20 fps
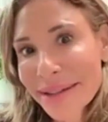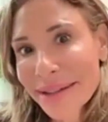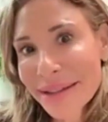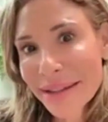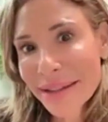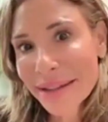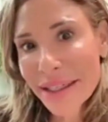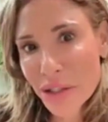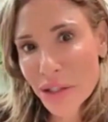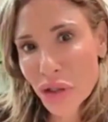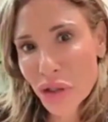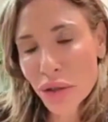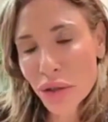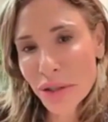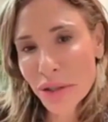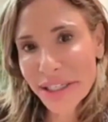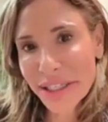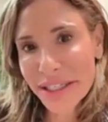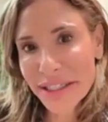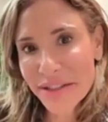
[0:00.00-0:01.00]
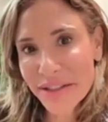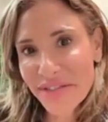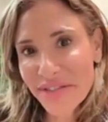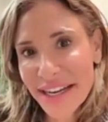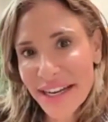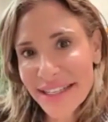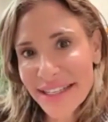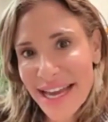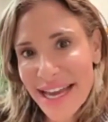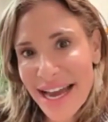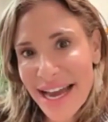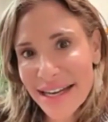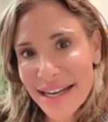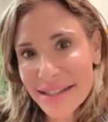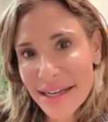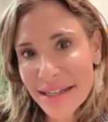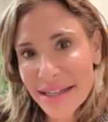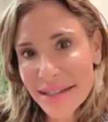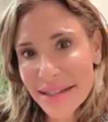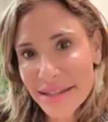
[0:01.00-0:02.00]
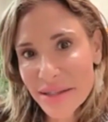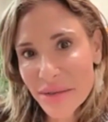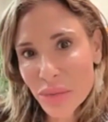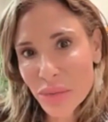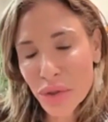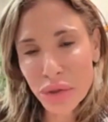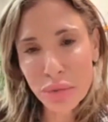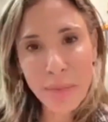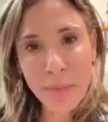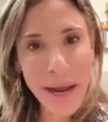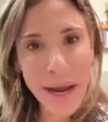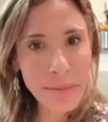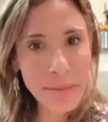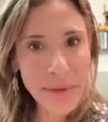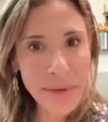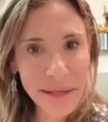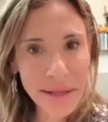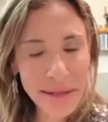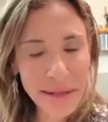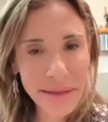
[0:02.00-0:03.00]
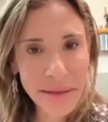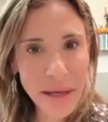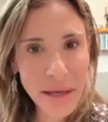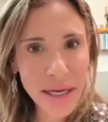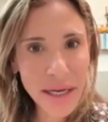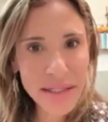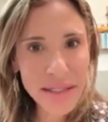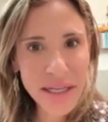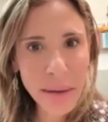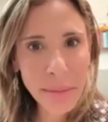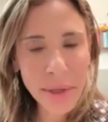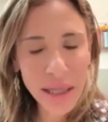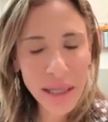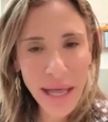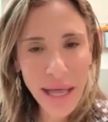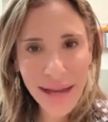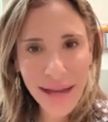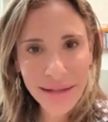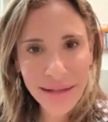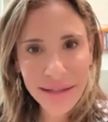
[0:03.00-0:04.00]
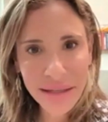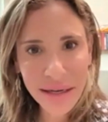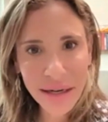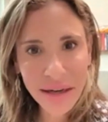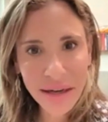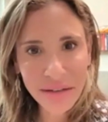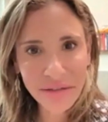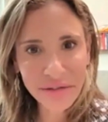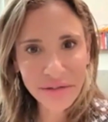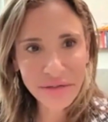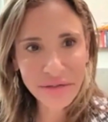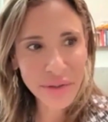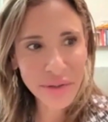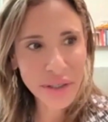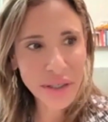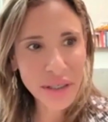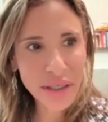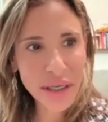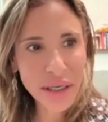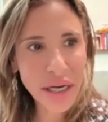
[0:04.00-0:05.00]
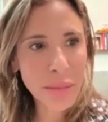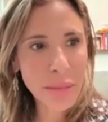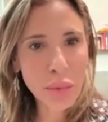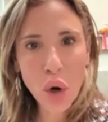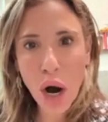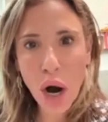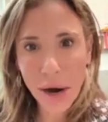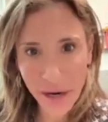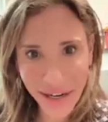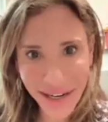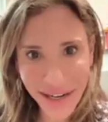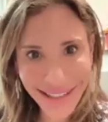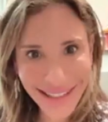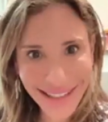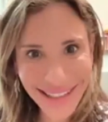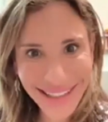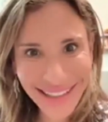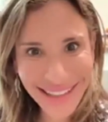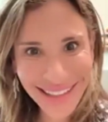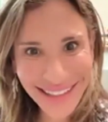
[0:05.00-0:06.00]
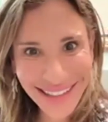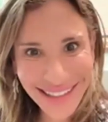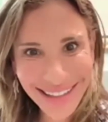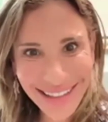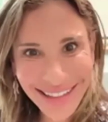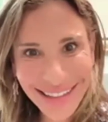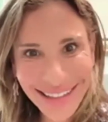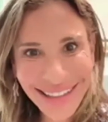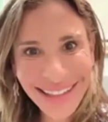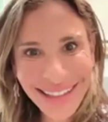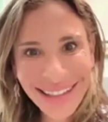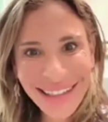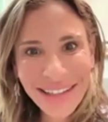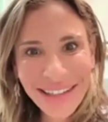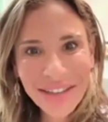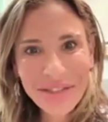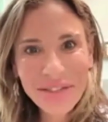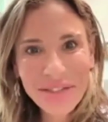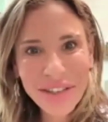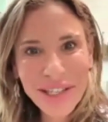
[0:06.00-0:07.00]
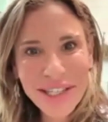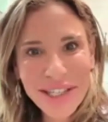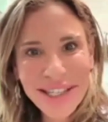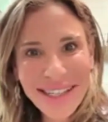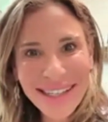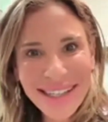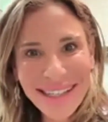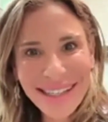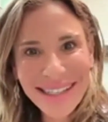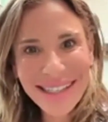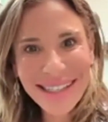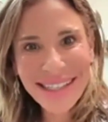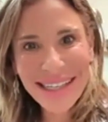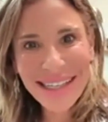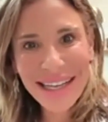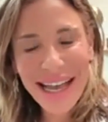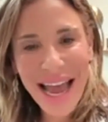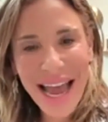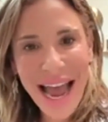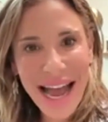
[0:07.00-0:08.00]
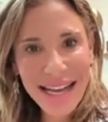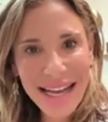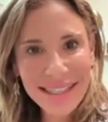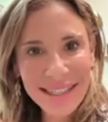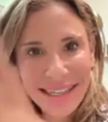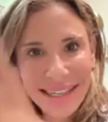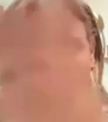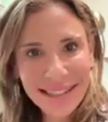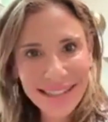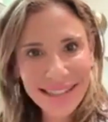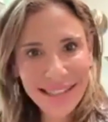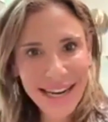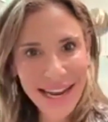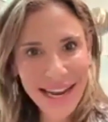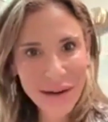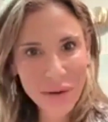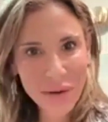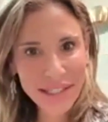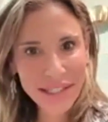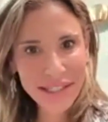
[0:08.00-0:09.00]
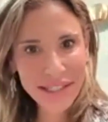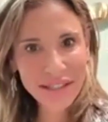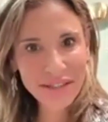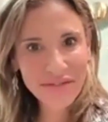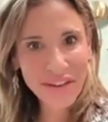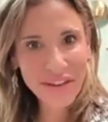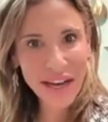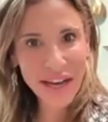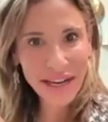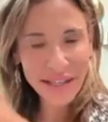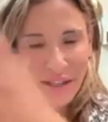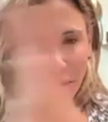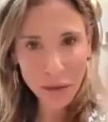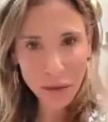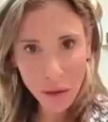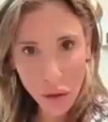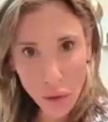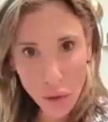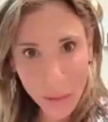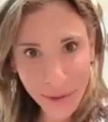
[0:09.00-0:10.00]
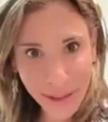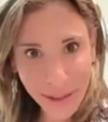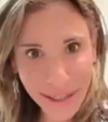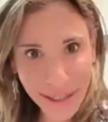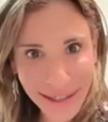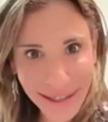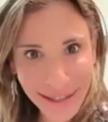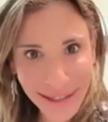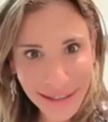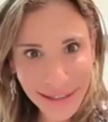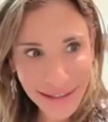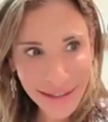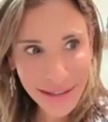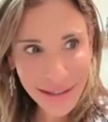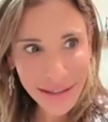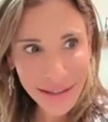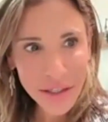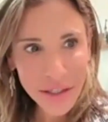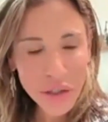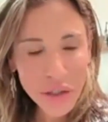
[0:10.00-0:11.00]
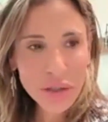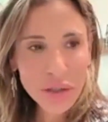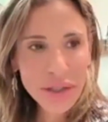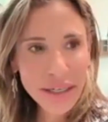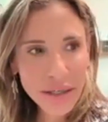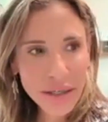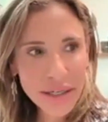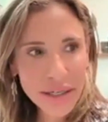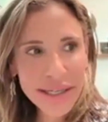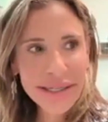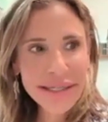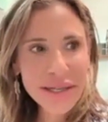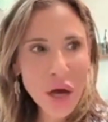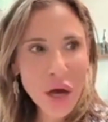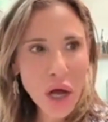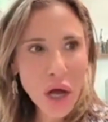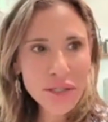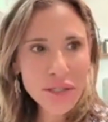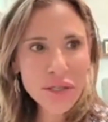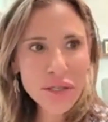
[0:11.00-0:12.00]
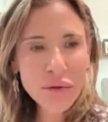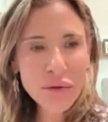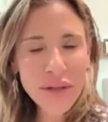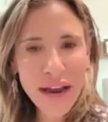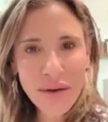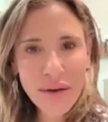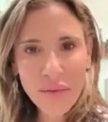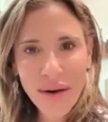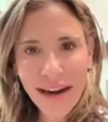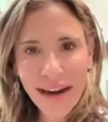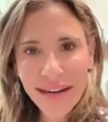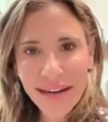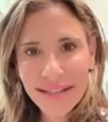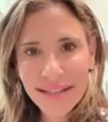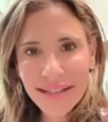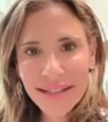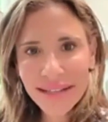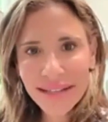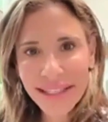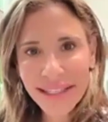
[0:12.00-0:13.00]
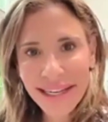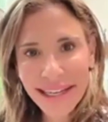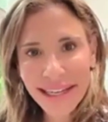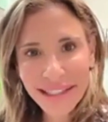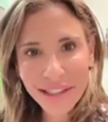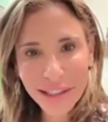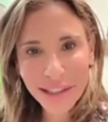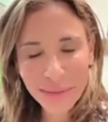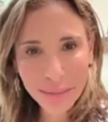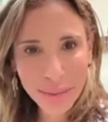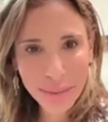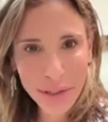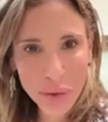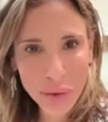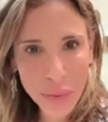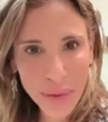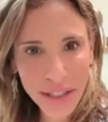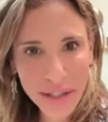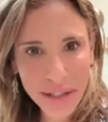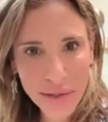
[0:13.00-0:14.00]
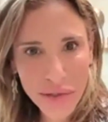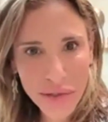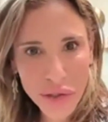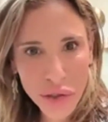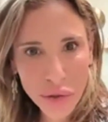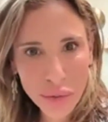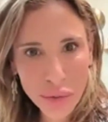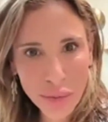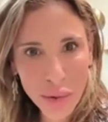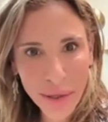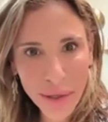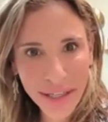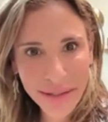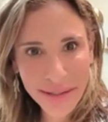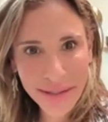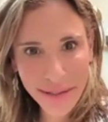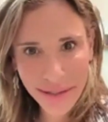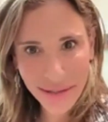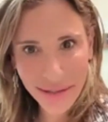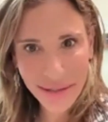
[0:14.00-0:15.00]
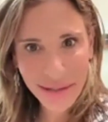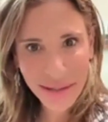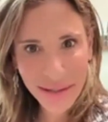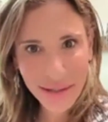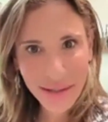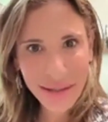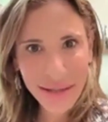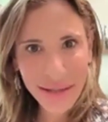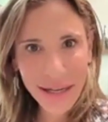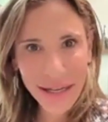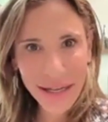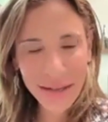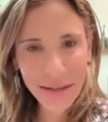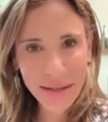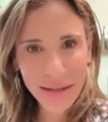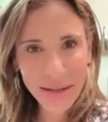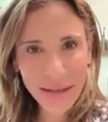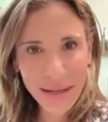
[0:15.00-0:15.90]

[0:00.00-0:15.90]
internally defines assets, which might be a subclass of a product, versus assets and how it's defined globally. There is also that reconciliation between those 2 points in